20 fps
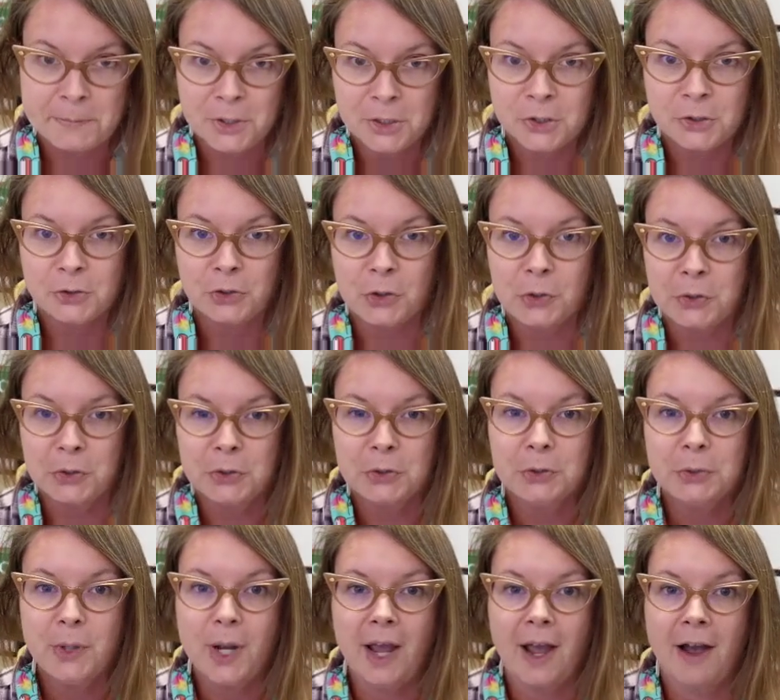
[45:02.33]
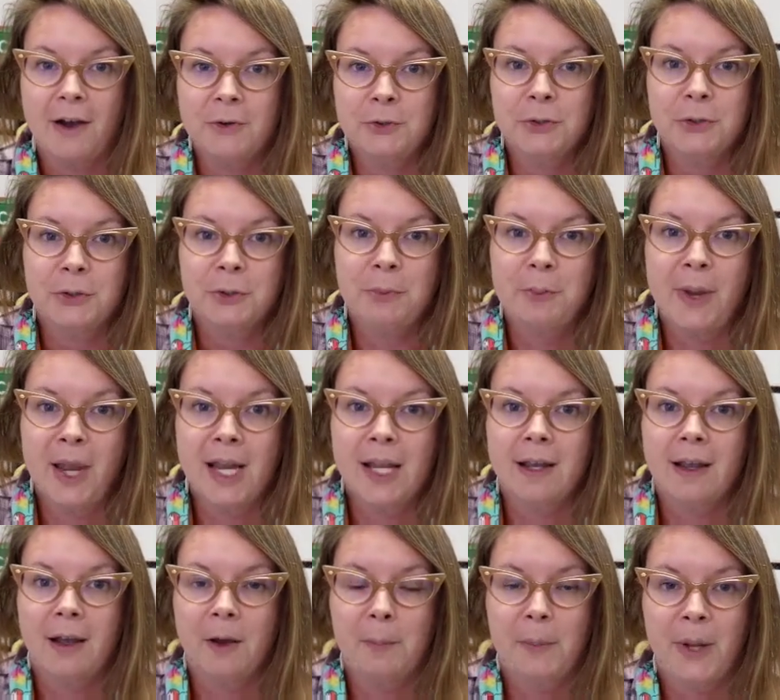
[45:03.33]
going to show you how to
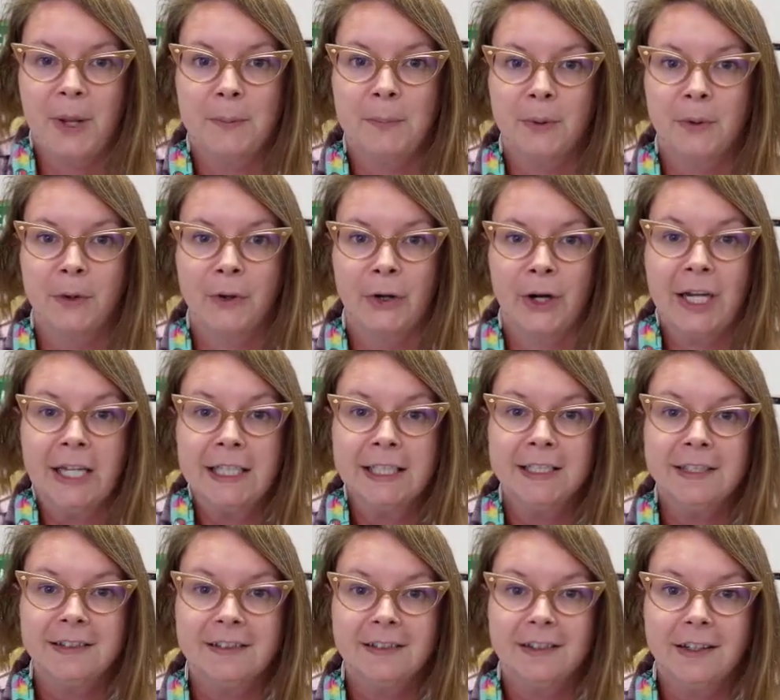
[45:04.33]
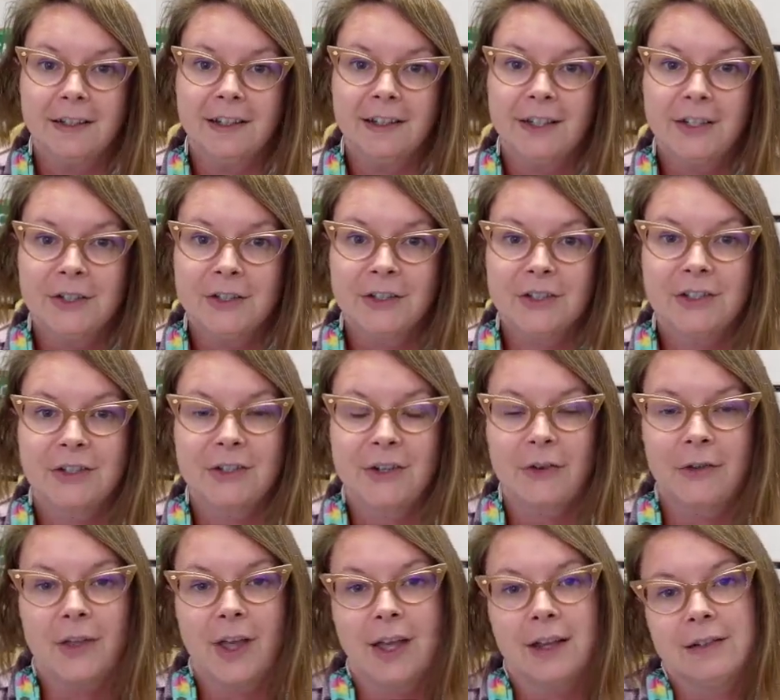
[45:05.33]
make a paper crane
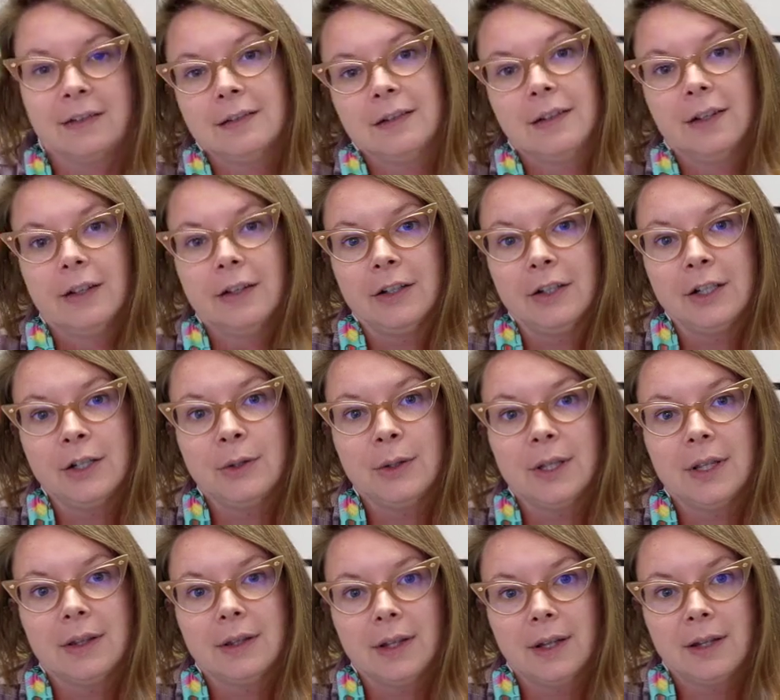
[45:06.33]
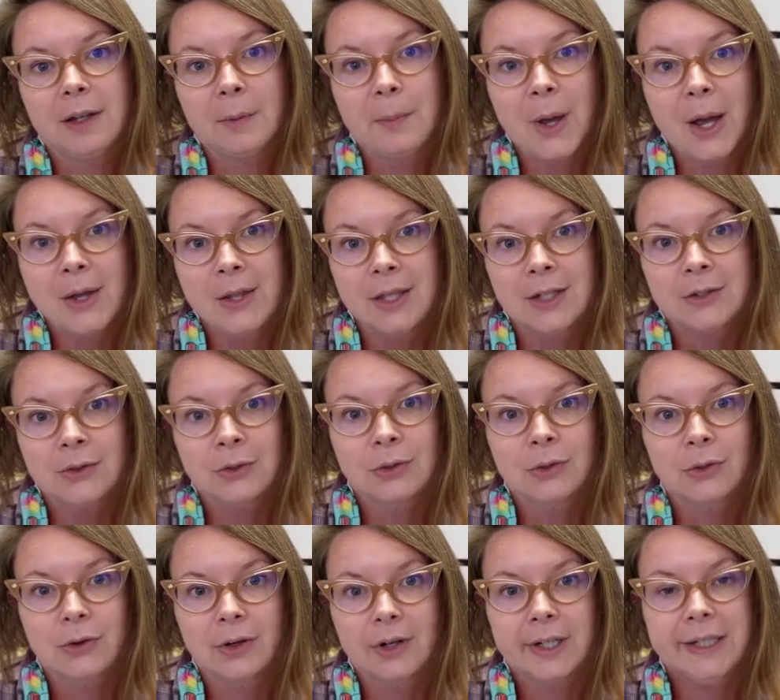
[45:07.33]
so that you can think about this
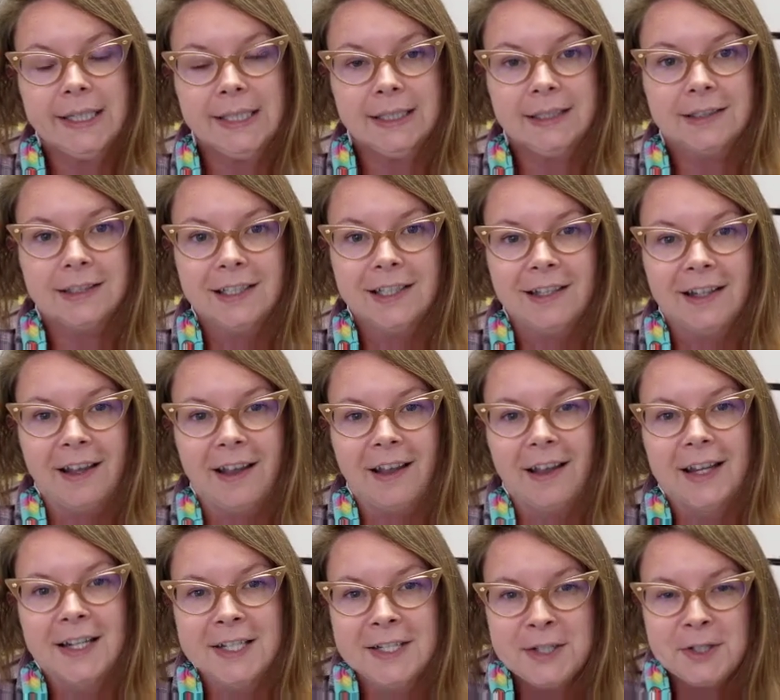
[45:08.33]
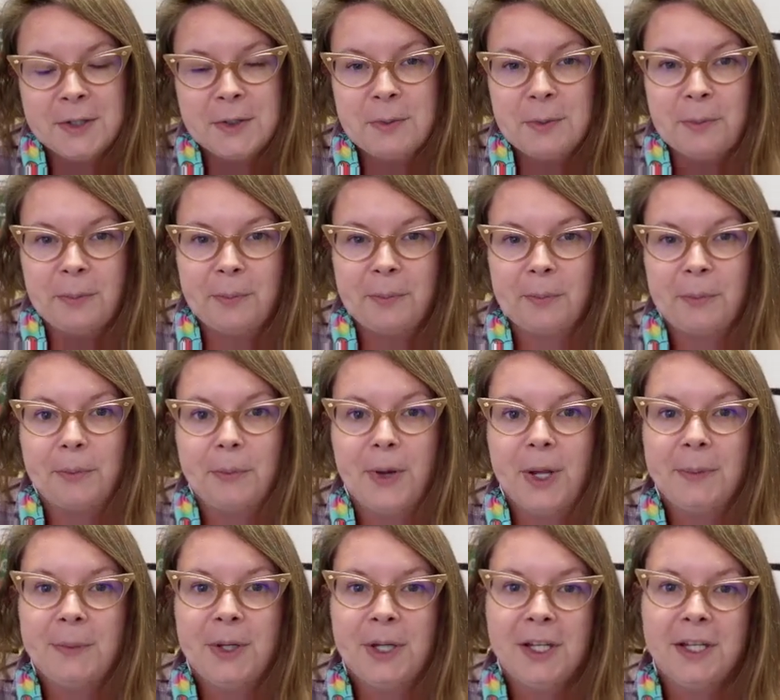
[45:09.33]
story and
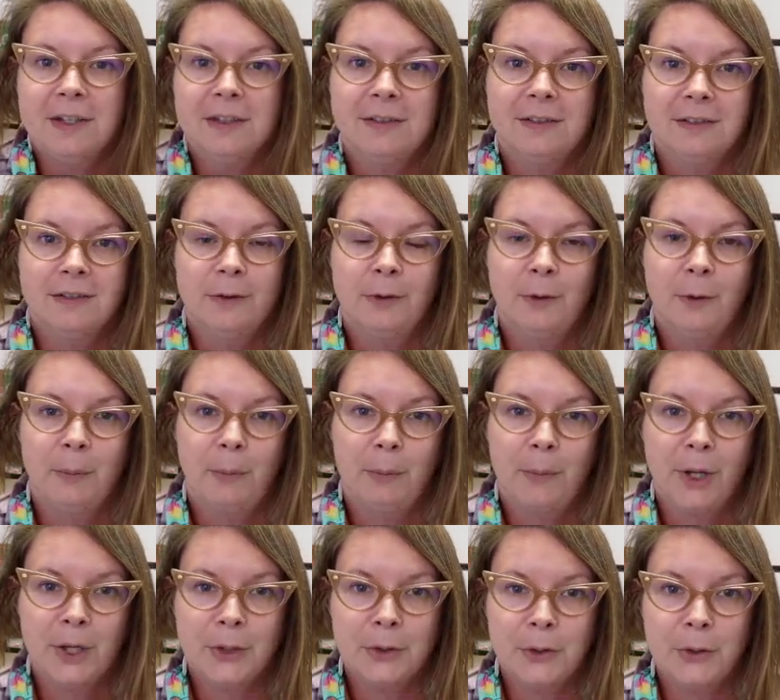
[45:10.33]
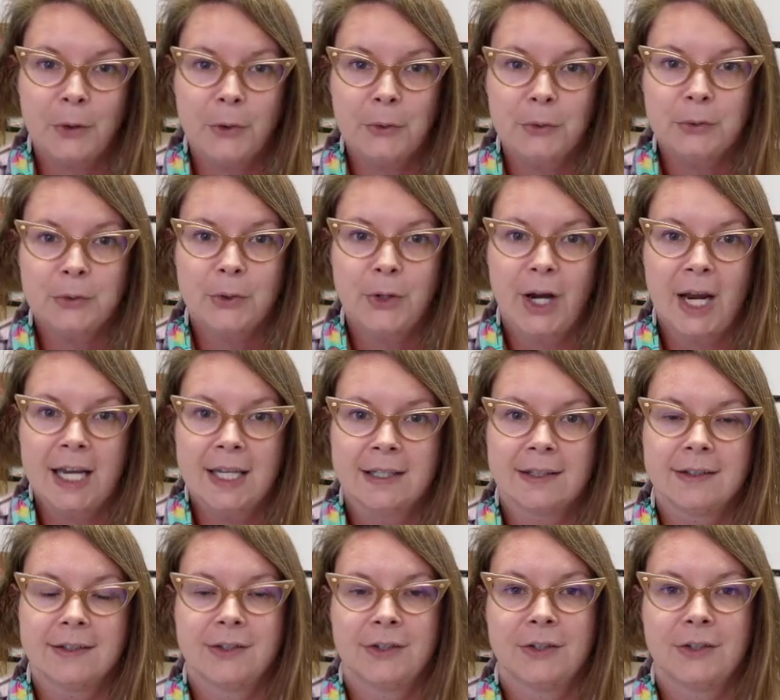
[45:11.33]
maybe make your own
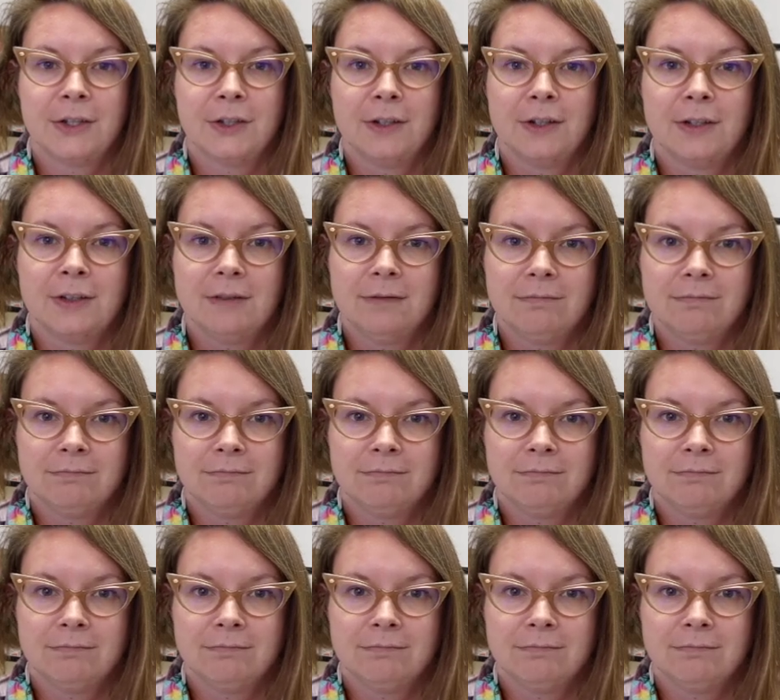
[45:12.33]
cranes to